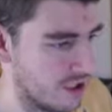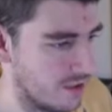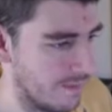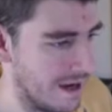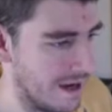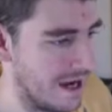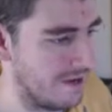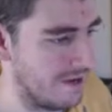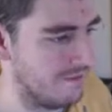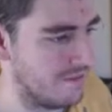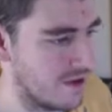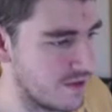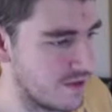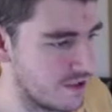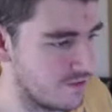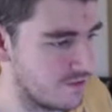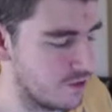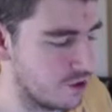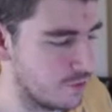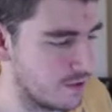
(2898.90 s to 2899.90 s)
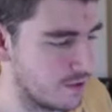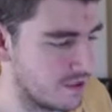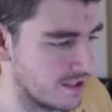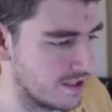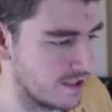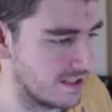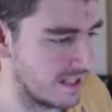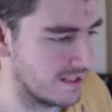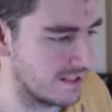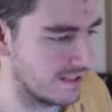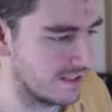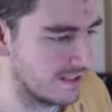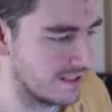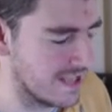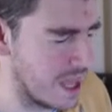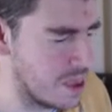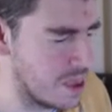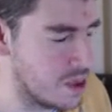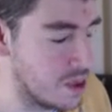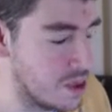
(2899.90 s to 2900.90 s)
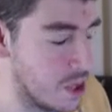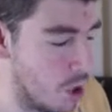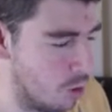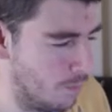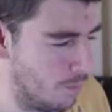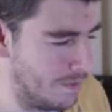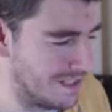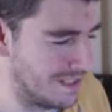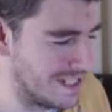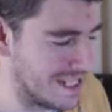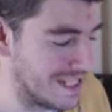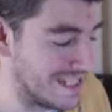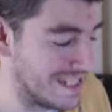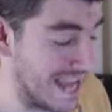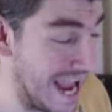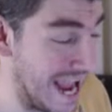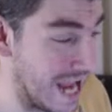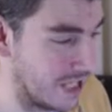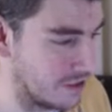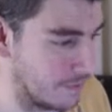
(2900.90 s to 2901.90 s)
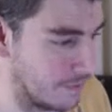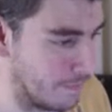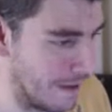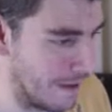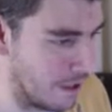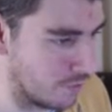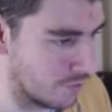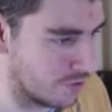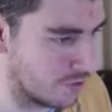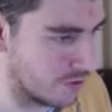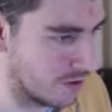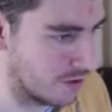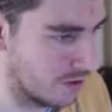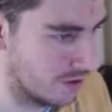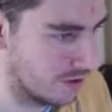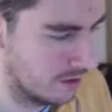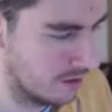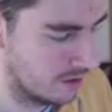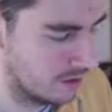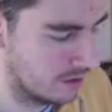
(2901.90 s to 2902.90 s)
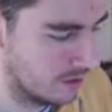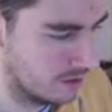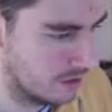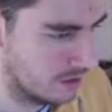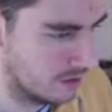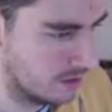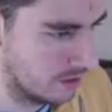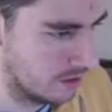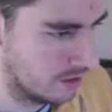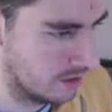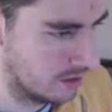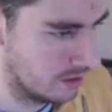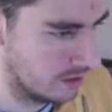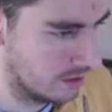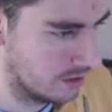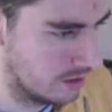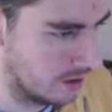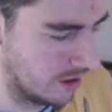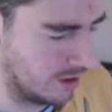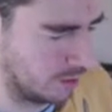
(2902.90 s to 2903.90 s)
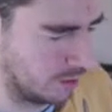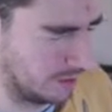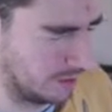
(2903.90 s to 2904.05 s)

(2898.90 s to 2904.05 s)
and various futuristic settings that nobody cared about. The only